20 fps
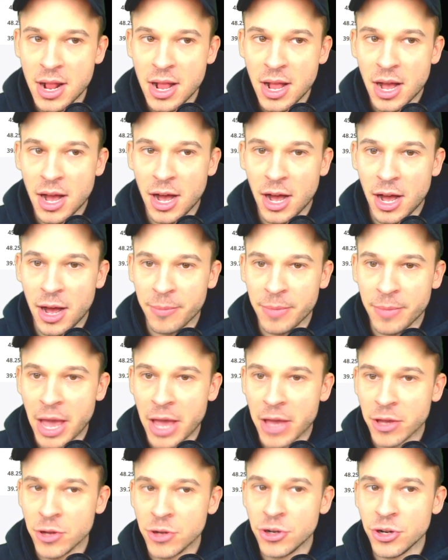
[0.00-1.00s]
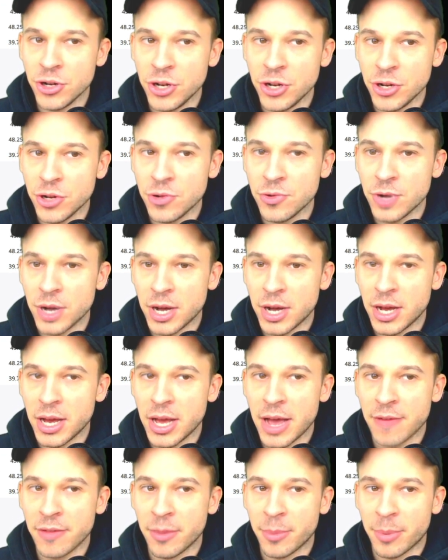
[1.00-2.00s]
um, yeah, usually do uh,
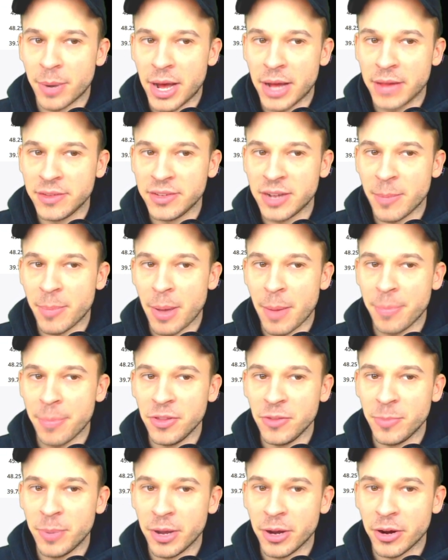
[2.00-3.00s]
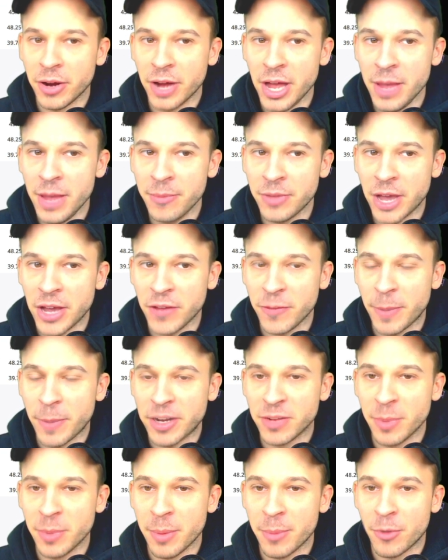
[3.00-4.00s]
have LeBron step up in these bigger games. I
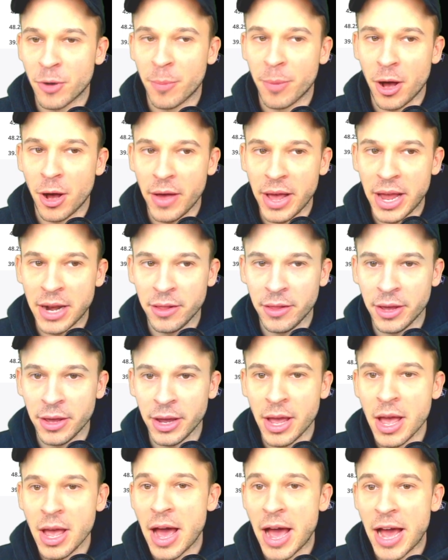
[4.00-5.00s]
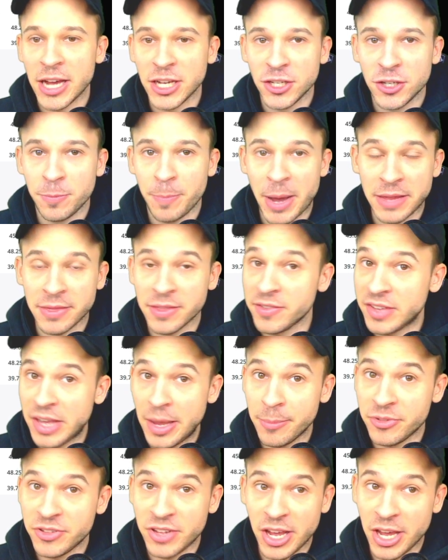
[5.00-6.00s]
expect a bit more ball handling. I expect this
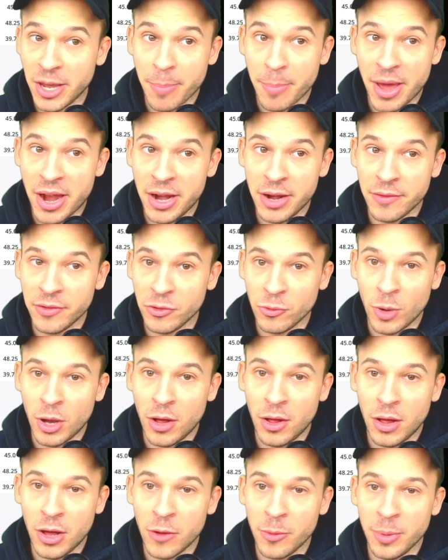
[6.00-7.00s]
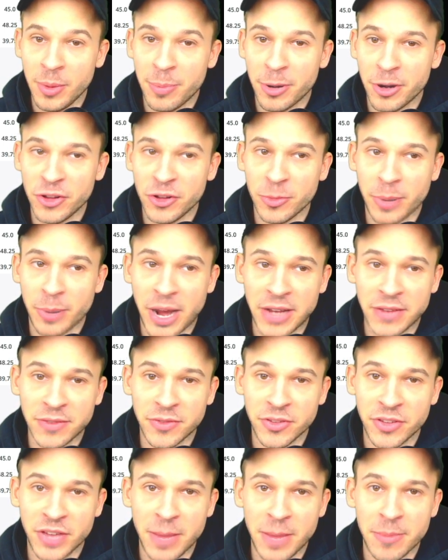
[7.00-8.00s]
game to stay competitive as well. I would be pretty surprised if
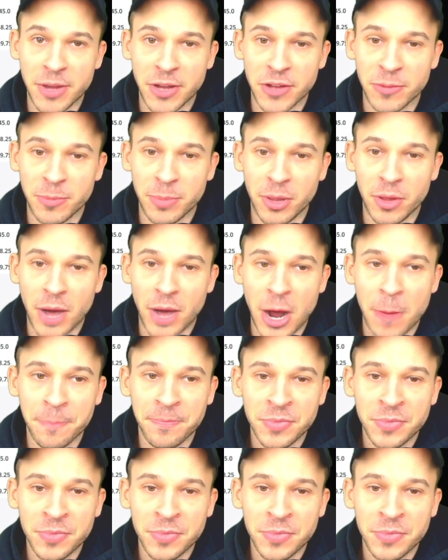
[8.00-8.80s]
this game does blow out.